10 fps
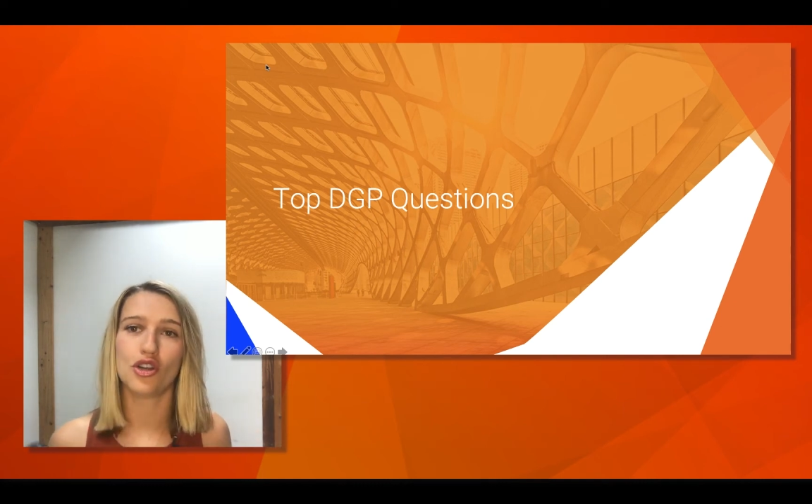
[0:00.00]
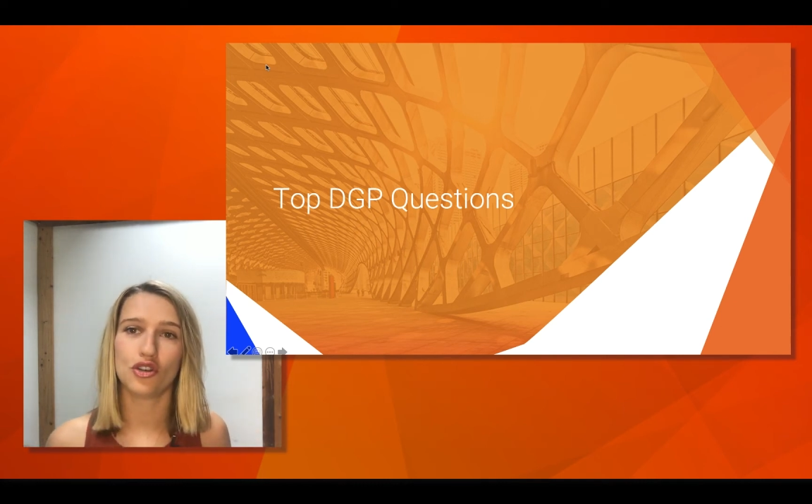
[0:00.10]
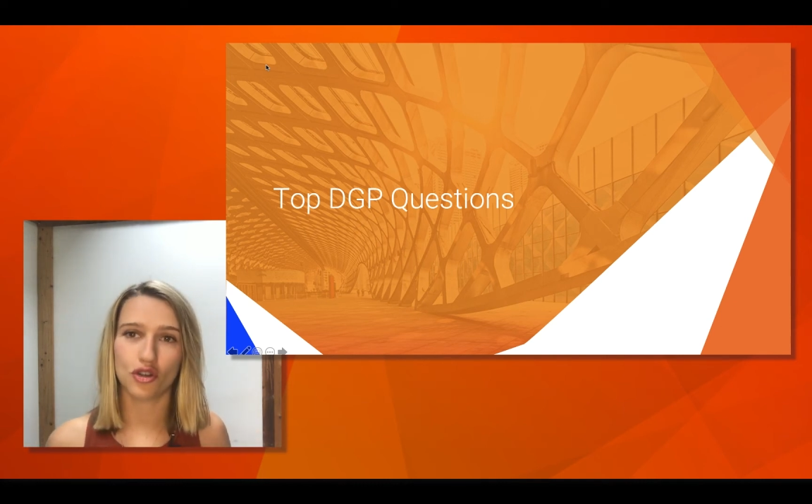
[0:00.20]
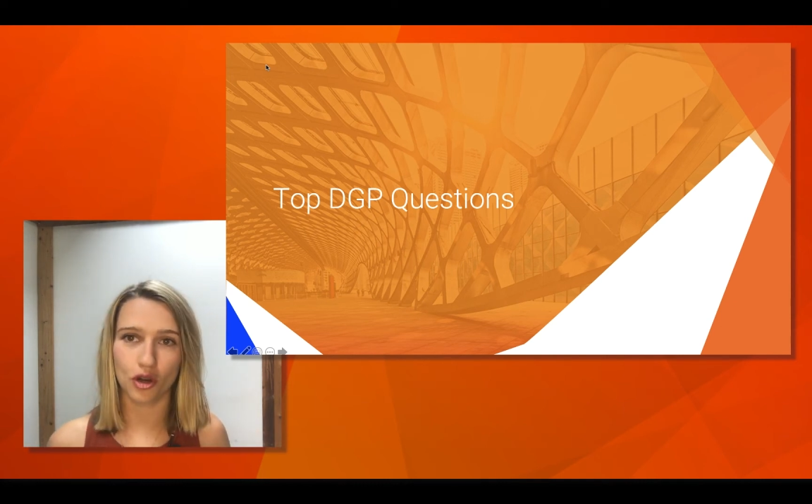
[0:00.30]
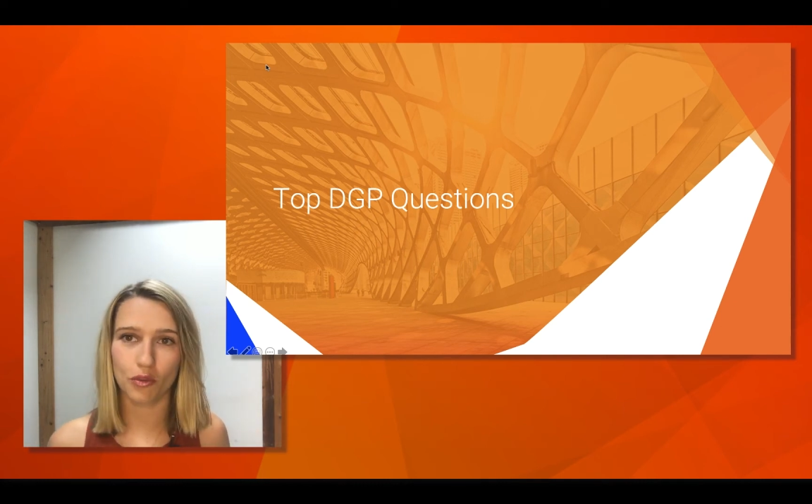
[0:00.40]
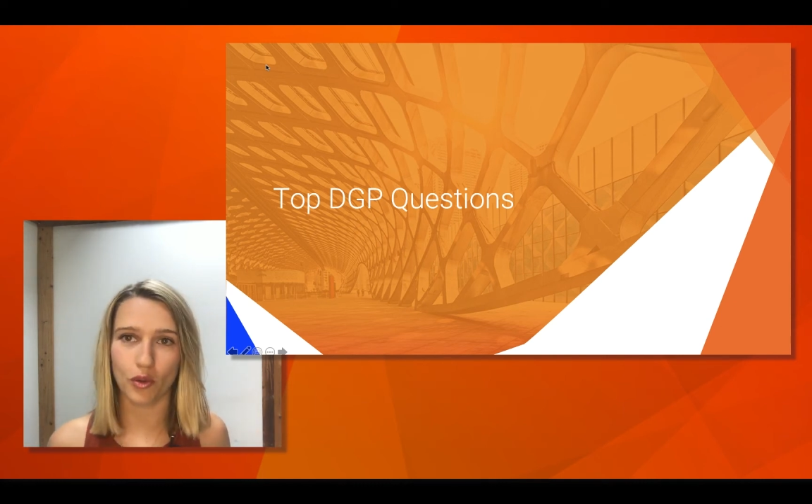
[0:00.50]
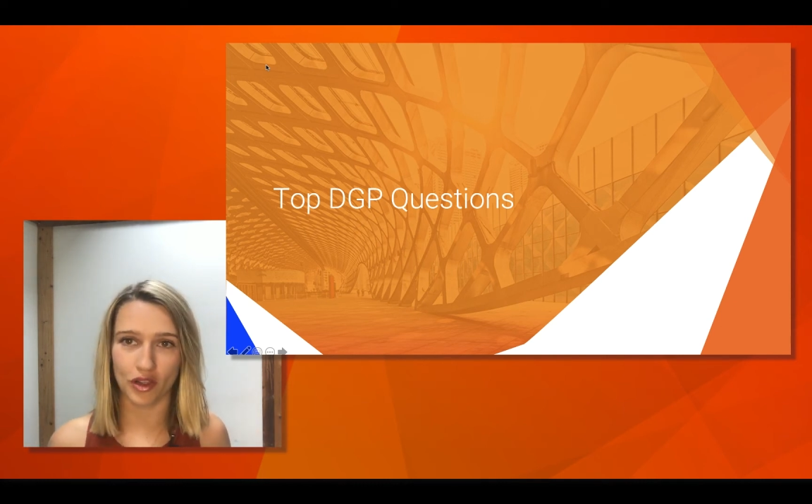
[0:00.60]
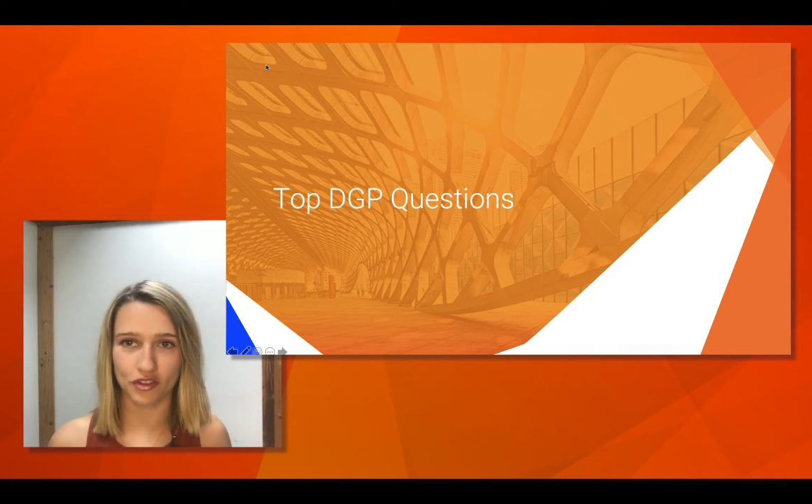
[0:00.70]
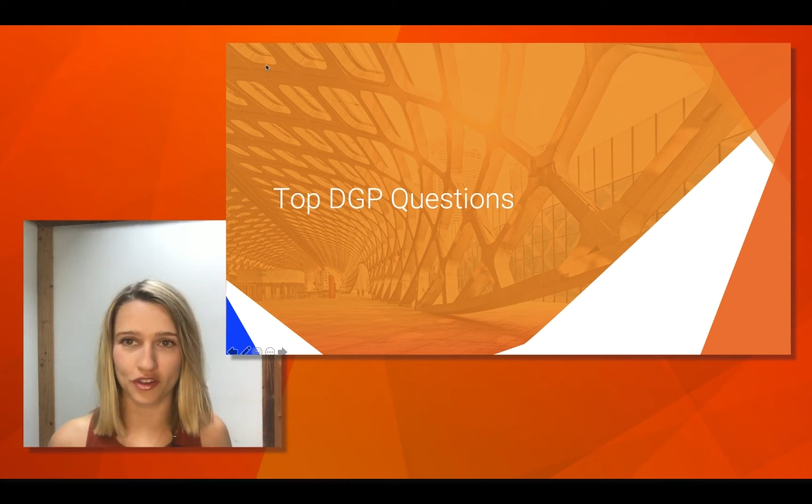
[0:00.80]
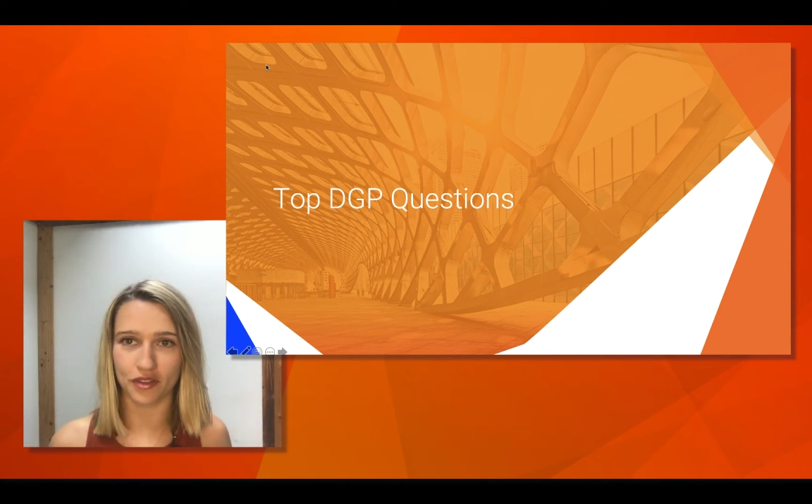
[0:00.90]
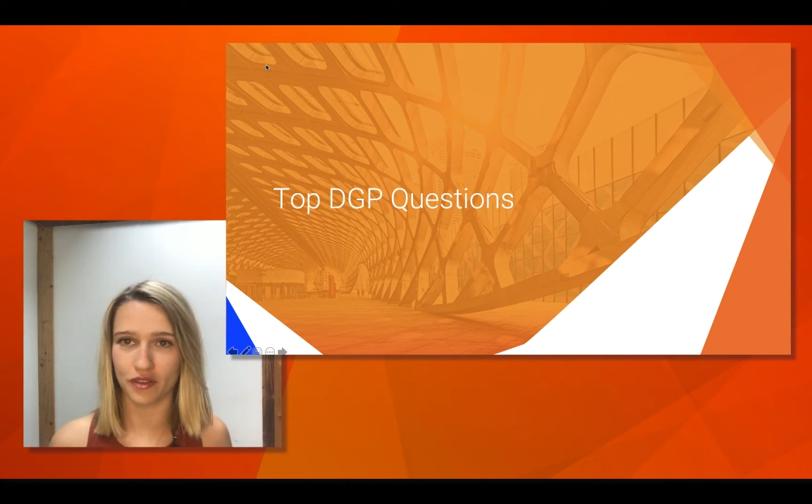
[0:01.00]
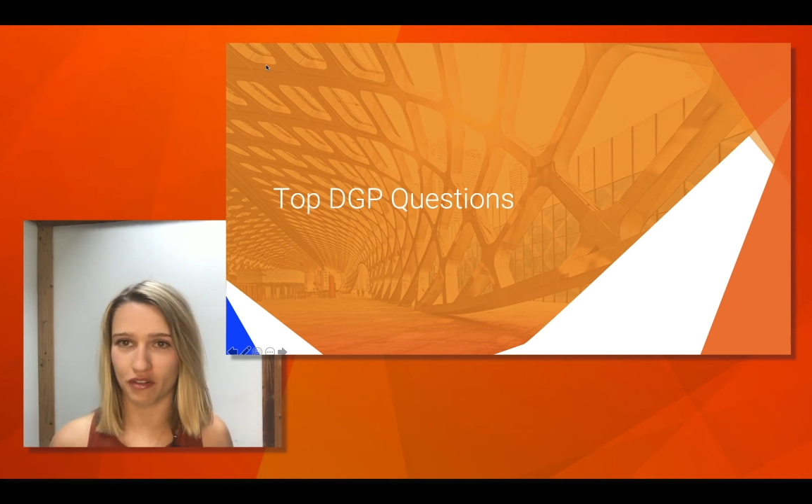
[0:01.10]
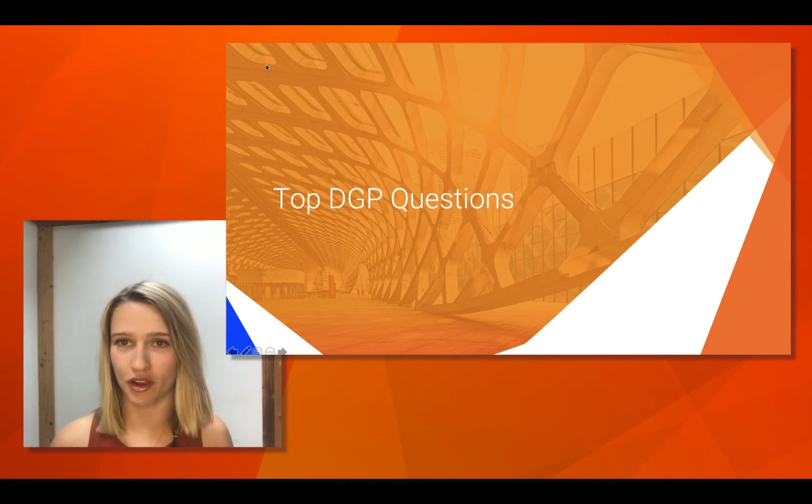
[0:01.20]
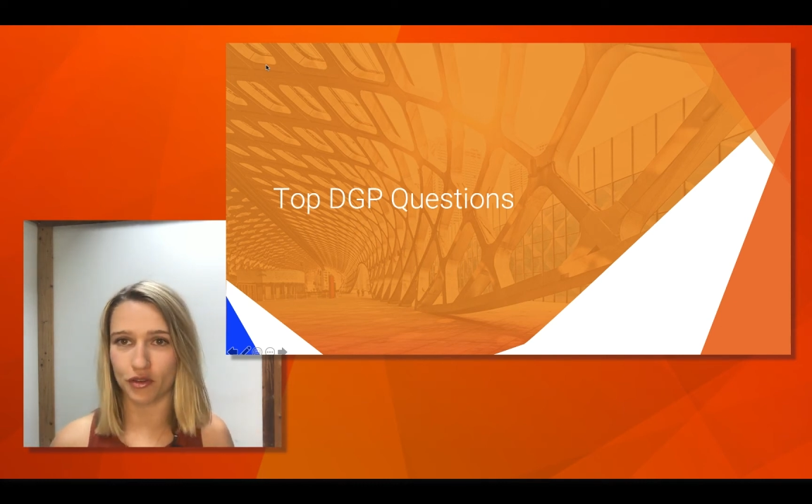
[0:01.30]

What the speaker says: top questions around